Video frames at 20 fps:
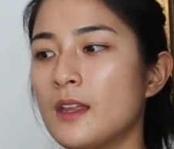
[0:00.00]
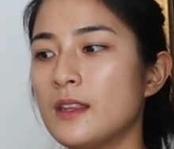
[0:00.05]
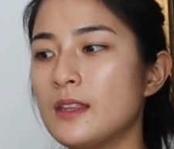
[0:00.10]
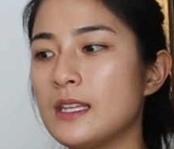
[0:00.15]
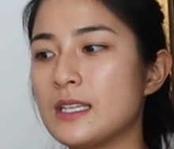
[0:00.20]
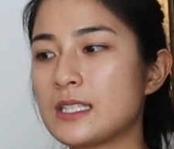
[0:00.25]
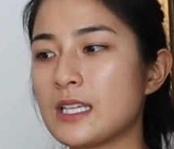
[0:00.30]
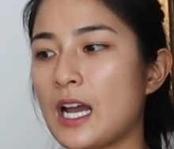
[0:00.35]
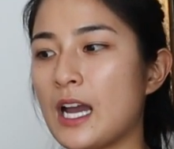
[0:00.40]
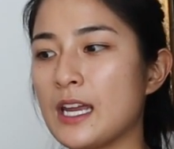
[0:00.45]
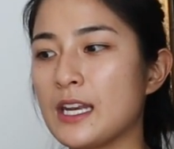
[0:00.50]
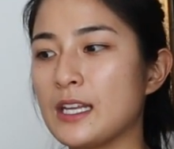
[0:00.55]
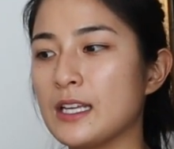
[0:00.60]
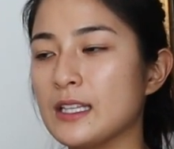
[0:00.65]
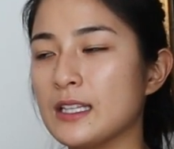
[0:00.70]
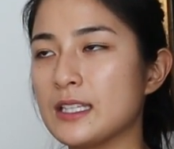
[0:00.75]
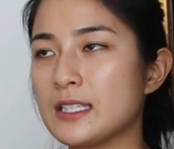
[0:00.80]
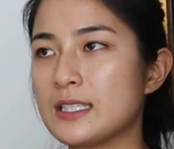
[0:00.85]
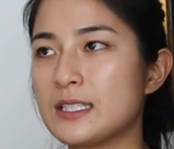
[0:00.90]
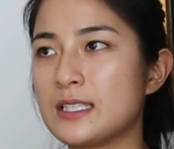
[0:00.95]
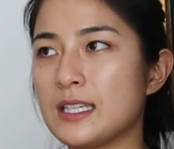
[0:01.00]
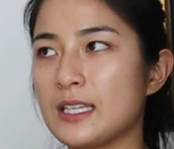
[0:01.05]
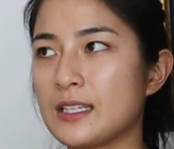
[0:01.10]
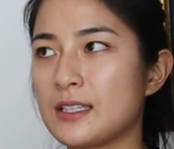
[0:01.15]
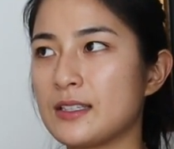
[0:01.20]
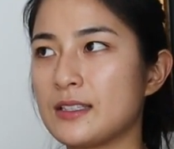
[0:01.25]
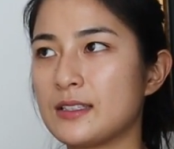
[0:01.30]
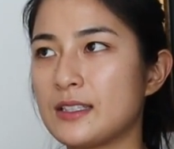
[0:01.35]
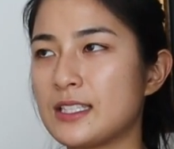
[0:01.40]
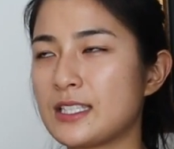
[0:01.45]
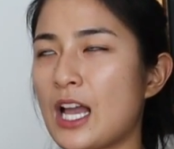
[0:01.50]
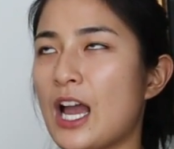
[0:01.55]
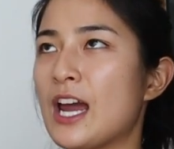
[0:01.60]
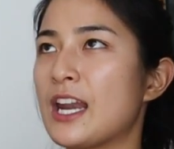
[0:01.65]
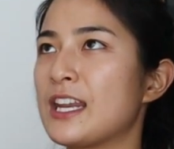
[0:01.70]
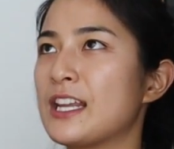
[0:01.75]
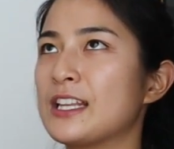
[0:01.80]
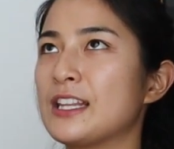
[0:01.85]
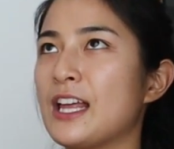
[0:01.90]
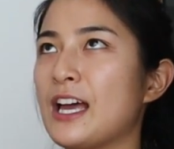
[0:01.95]
this
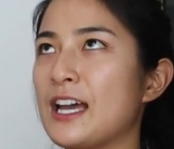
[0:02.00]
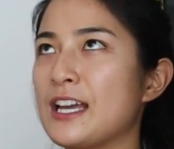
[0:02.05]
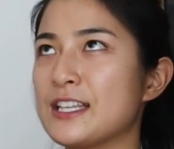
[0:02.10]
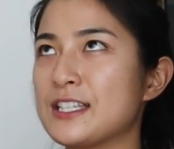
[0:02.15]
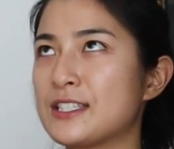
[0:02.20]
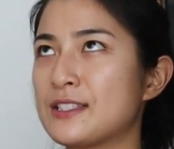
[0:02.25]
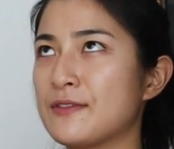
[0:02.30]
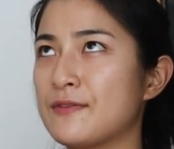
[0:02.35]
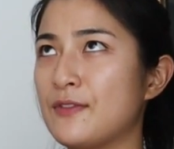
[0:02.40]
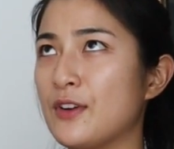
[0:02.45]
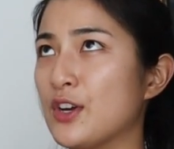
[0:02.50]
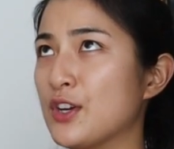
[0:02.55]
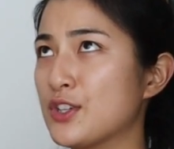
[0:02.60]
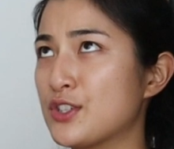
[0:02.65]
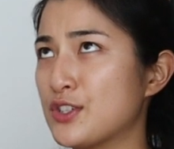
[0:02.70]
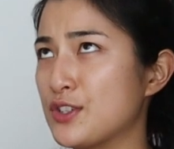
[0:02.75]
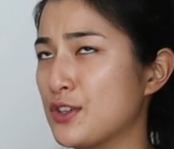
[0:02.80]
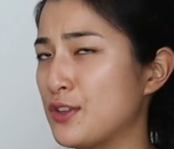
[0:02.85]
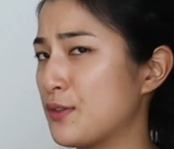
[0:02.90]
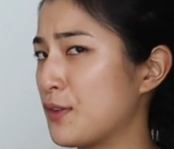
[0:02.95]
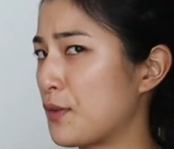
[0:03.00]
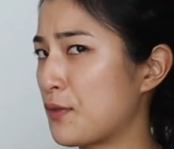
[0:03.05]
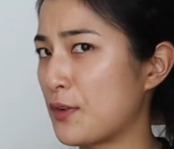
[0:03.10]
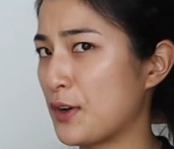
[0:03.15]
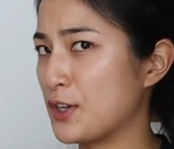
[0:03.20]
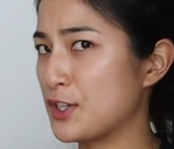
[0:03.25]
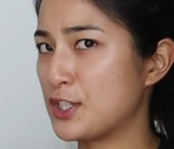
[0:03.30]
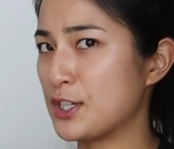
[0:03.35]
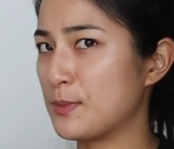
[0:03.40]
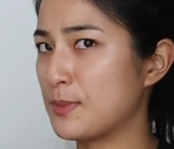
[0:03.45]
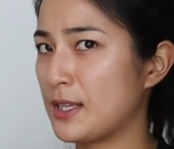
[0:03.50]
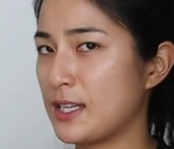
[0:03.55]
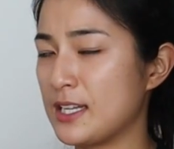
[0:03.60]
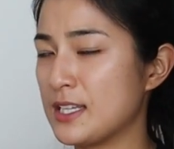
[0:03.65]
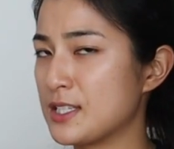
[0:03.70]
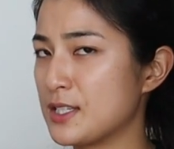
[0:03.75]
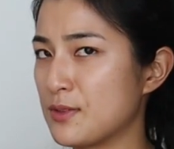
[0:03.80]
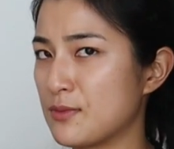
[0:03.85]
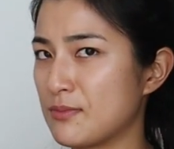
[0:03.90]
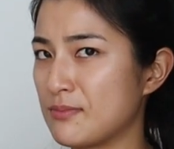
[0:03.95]
idealized version of a friendship that
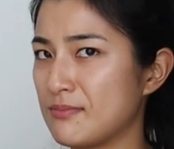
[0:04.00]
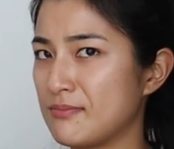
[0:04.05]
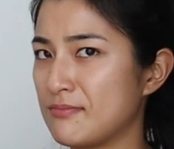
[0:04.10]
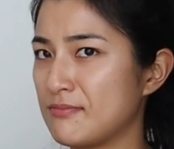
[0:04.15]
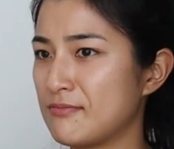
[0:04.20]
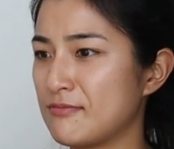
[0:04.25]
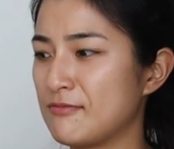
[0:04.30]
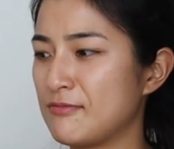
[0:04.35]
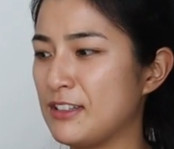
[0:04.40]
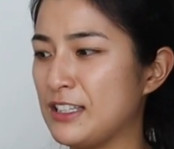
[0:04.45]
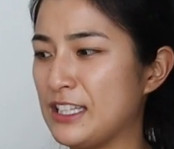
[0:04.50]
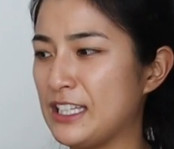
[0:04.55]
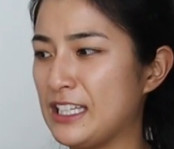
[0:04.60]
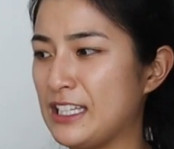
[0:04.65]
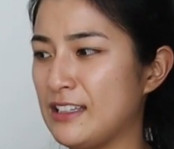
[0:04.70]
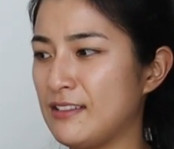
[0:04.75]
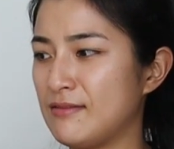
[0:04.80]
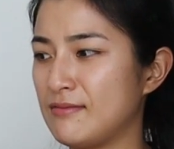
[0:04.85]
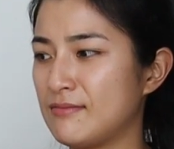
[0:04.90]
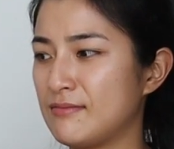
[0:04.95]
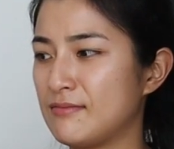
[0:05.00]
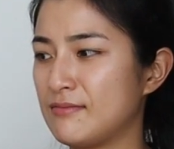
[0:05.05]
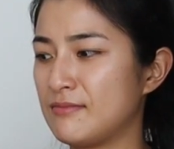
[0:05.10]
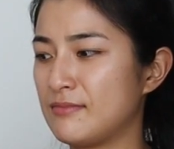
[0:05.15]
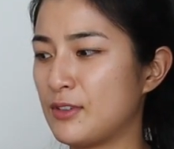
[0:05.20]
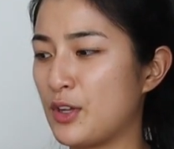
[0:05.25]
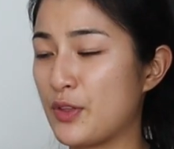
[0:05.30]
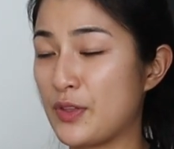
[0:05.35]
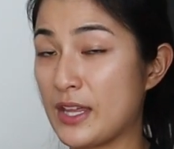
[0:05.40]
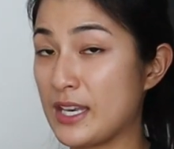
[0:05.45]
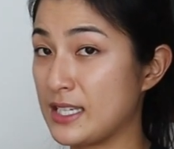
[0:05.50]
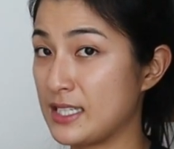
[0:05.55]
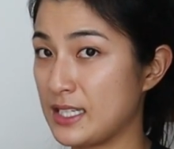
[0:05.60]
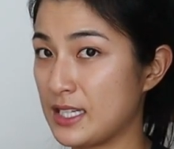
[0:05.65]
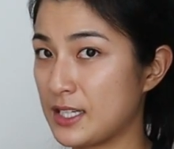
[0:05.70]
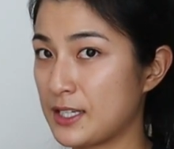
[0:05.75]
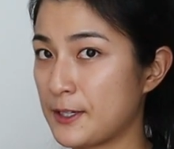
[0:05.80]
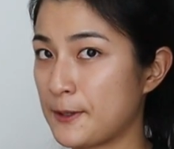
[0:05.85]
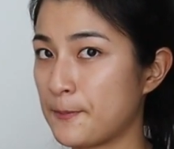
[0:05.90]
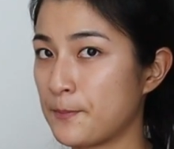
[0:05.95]
isn't really
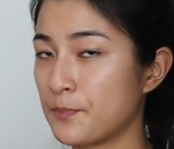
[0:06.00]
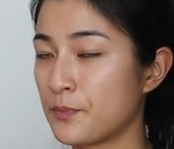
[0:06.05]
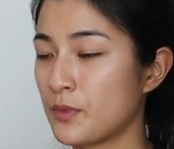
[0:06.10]
authentic.